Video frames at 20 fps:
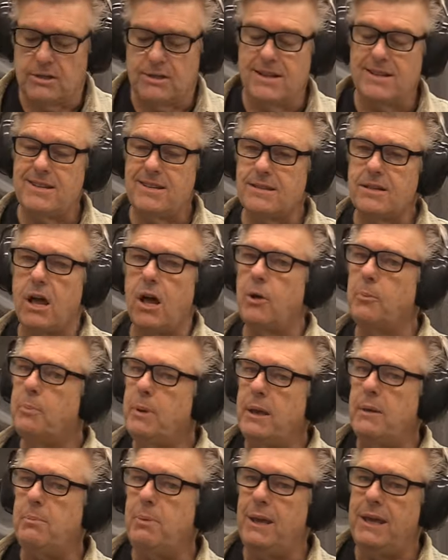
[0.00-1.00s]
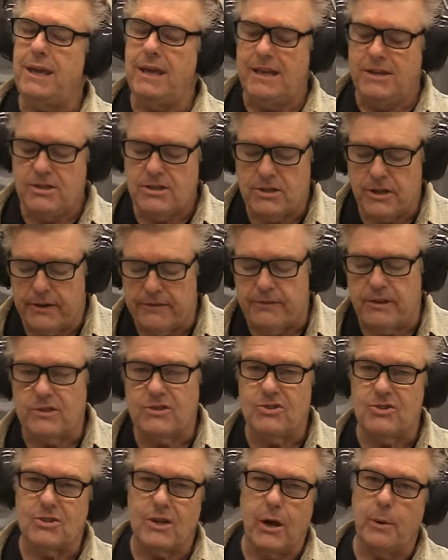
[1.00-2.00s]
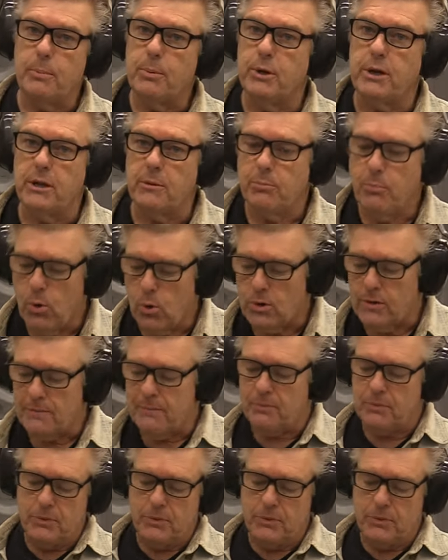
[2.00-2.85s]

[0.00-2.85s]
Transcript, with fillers: This is all PPE stuff. This is all pretty important.